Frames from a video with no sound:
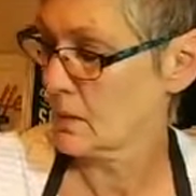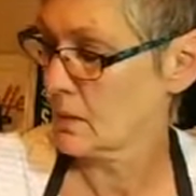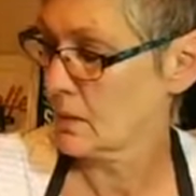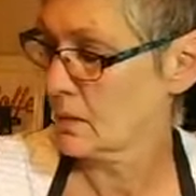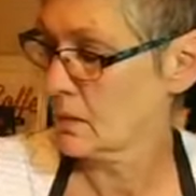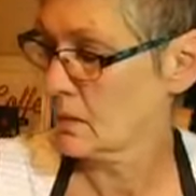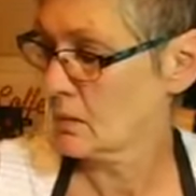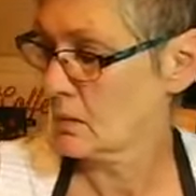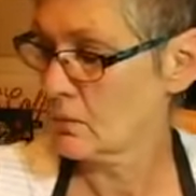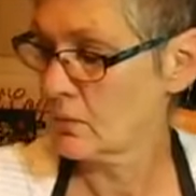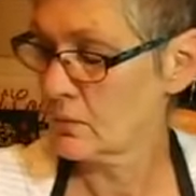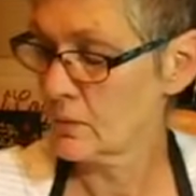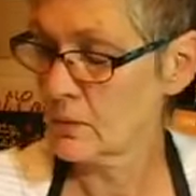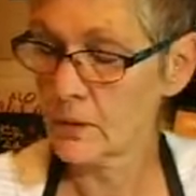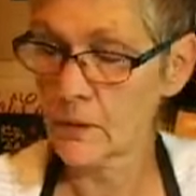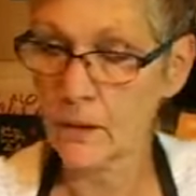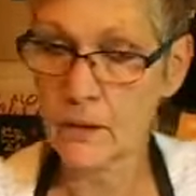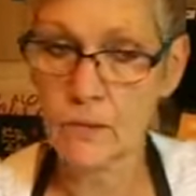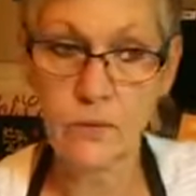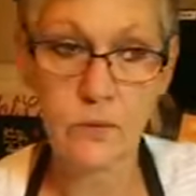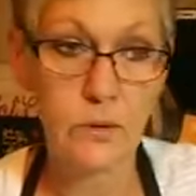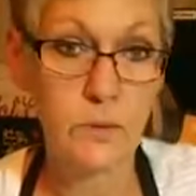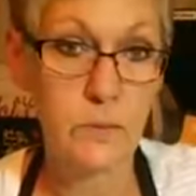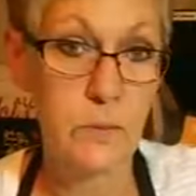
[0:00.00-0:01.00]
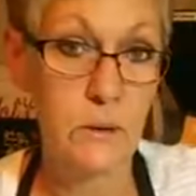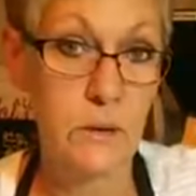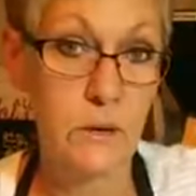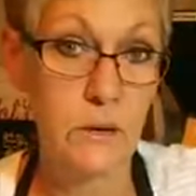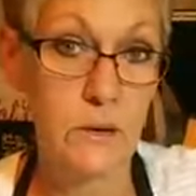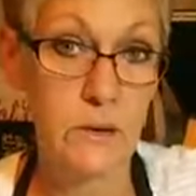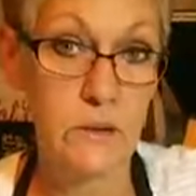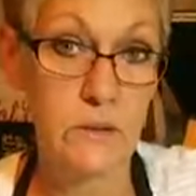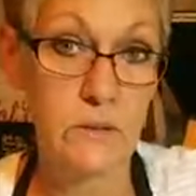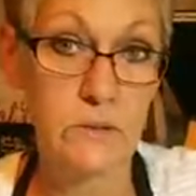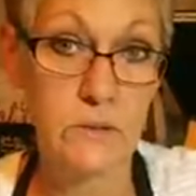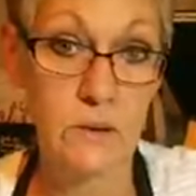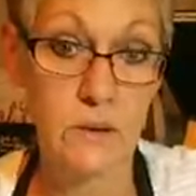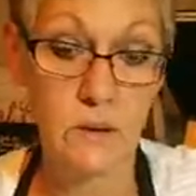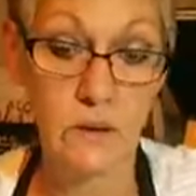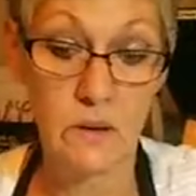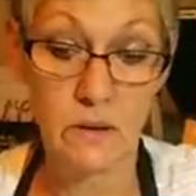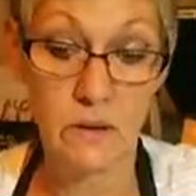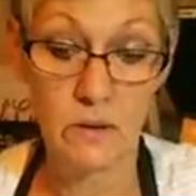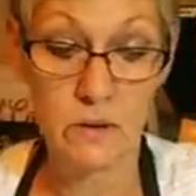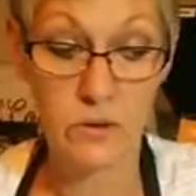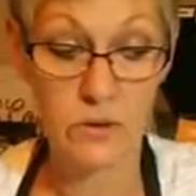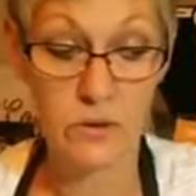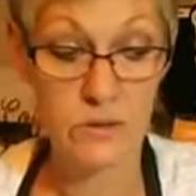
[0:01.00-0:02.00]
Hopefully everybody's had a
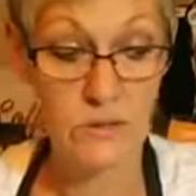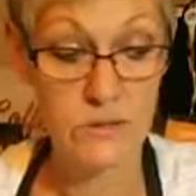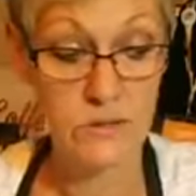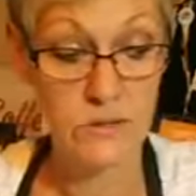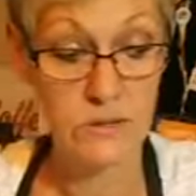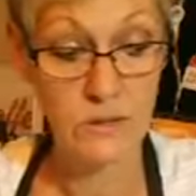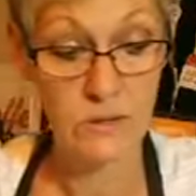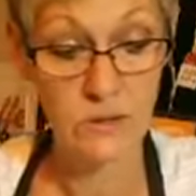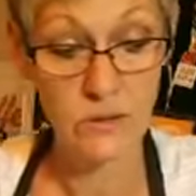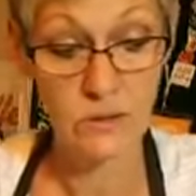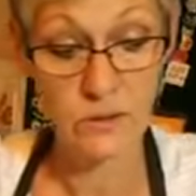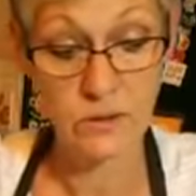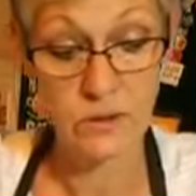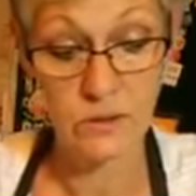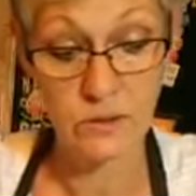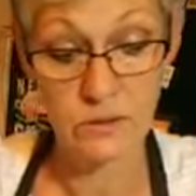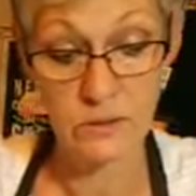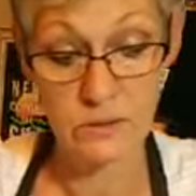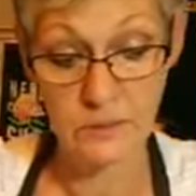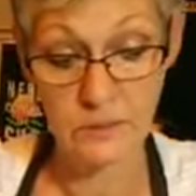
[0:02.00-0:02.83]
good dinner.